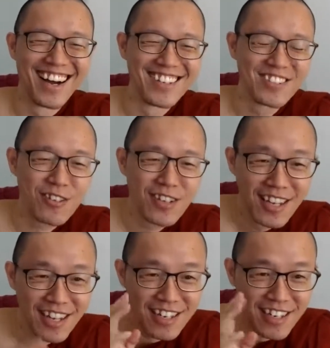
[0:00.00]
So
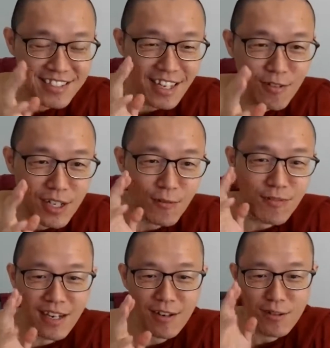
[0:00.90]
next time you want to
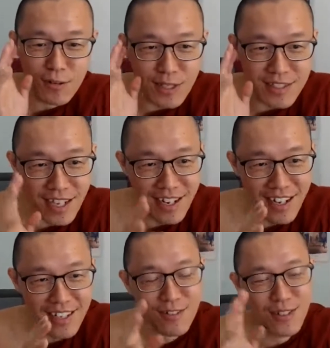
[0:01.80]
find out who is
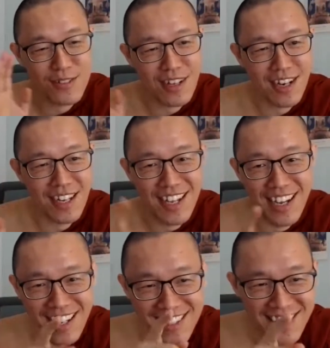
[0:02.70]
Arahant, who is not
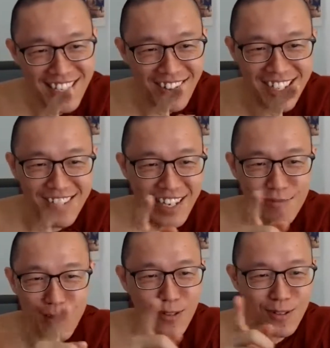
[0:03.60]
Arahant, see how they
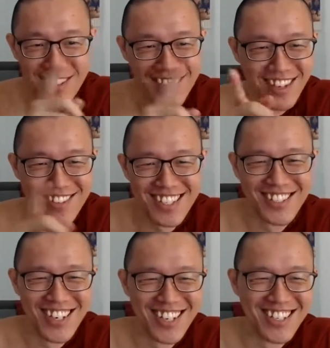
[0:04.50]
respond to this kind of
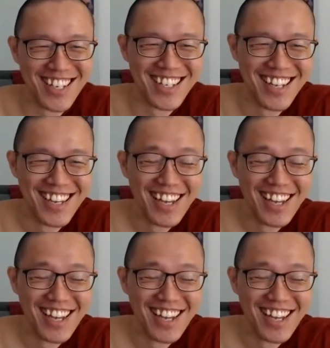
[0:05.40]
situation.